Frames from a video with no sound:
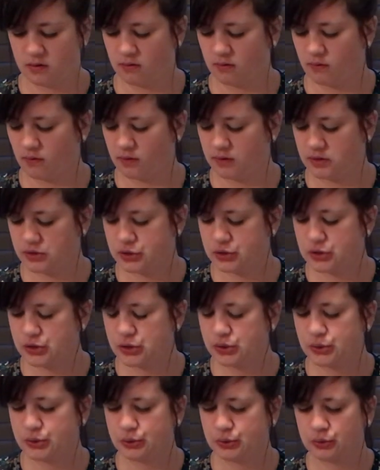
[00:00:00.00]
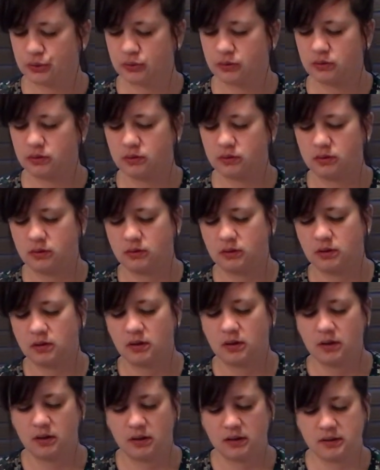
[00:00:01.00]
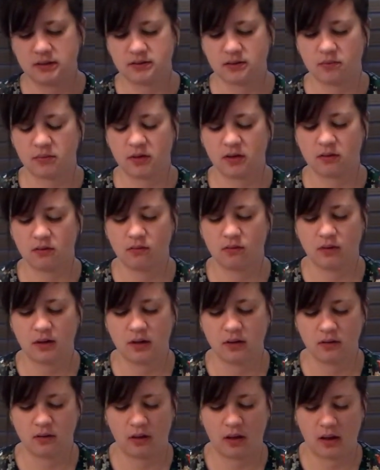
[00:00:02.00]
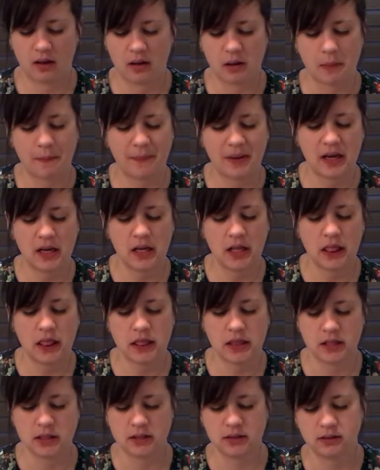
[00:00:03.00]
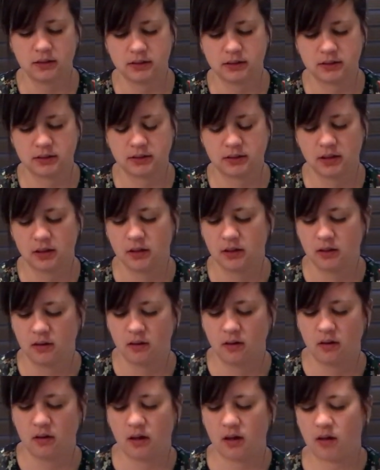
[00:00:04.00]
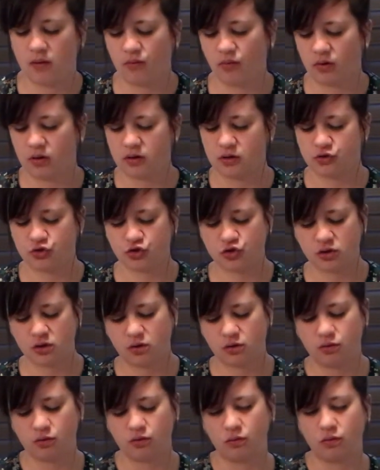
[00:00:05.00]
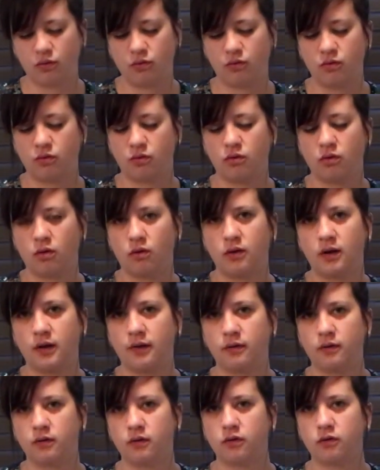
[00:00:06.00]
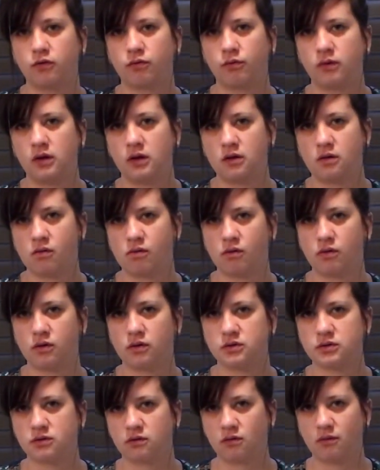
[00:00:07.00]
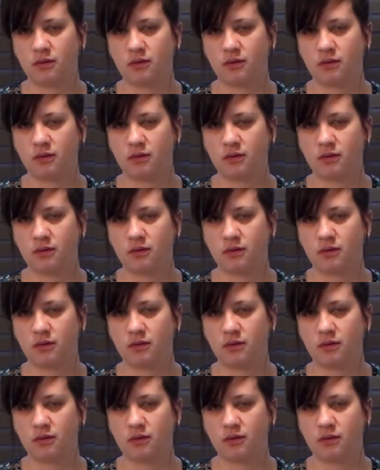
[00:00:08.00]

you're going to do is I'm going to go ahead and pin this, and we're going to sew around 3 corners, or